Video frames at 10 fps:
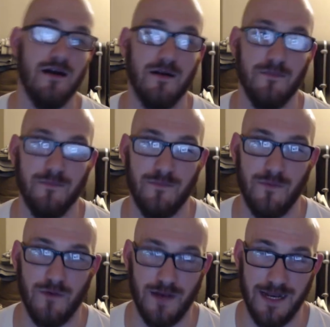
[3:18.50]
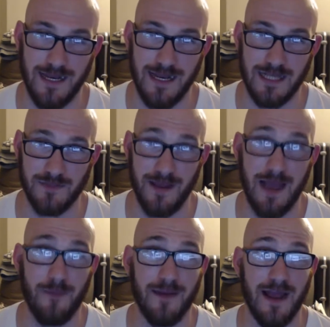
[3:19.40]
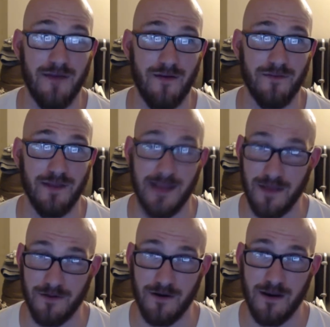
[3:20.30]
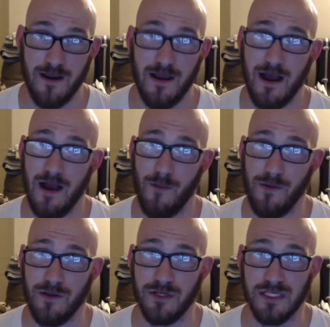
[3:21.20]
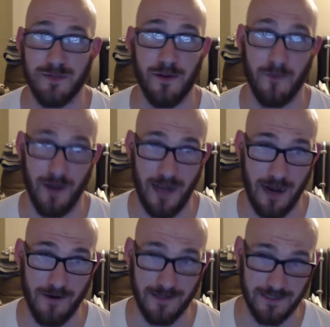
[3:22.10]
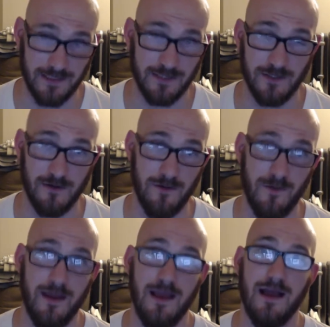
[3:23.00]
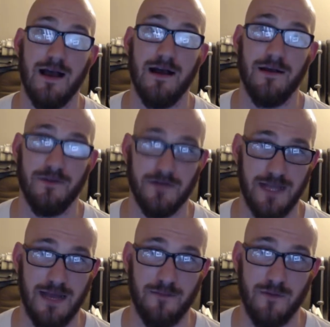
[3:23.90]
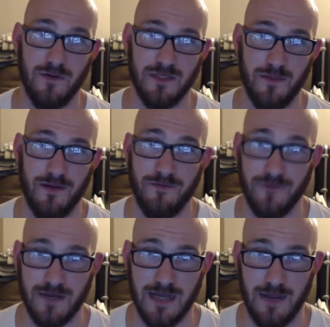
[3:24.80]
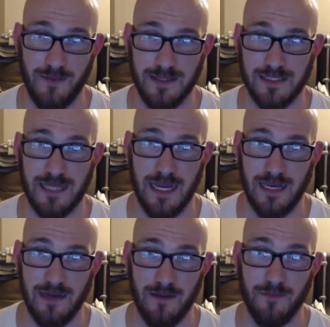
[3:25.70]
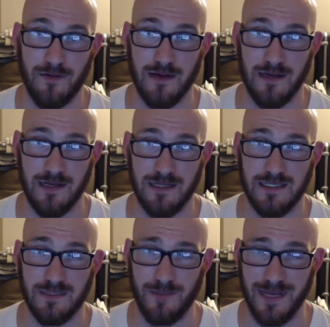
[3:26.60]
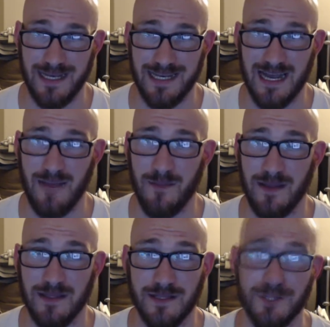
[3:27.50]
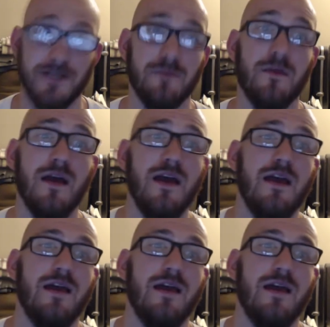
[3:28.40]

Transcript: um, any days we happen to have off together, uh, we usually spend running errands. So uh, there's that. And most of my free time gets taken up uh, spending time in the gym